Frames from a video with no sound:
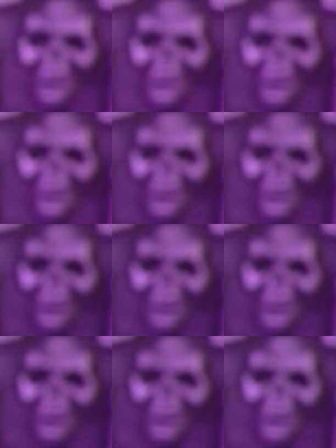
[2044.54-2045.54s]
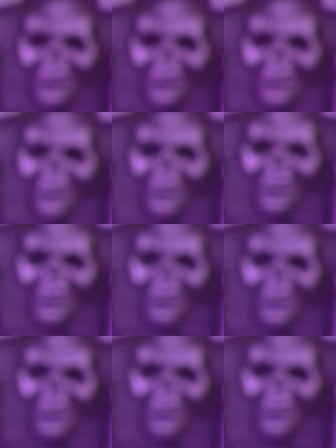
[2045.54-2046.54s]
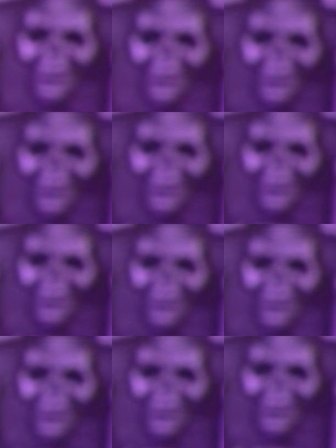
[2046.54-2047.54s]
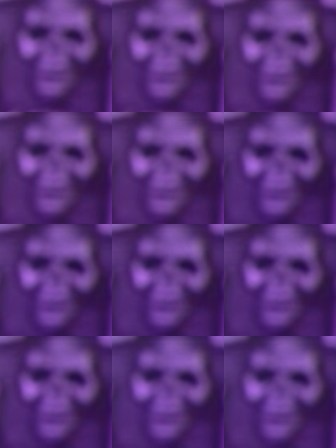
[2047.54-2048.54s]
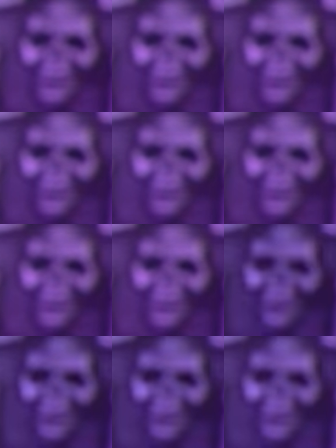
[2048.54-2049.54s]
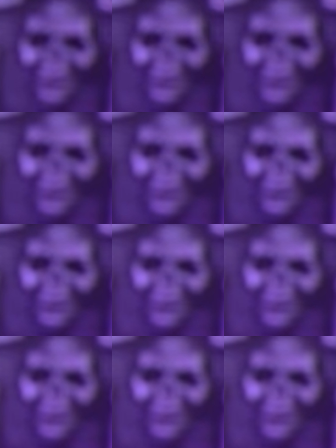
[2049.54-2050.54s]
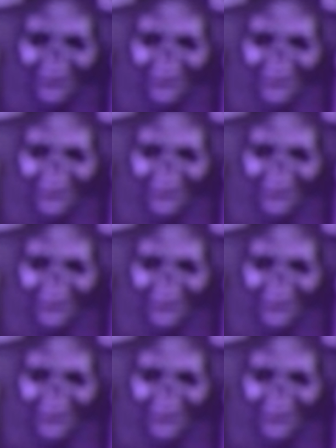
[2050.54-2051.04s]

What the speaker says: [no speech]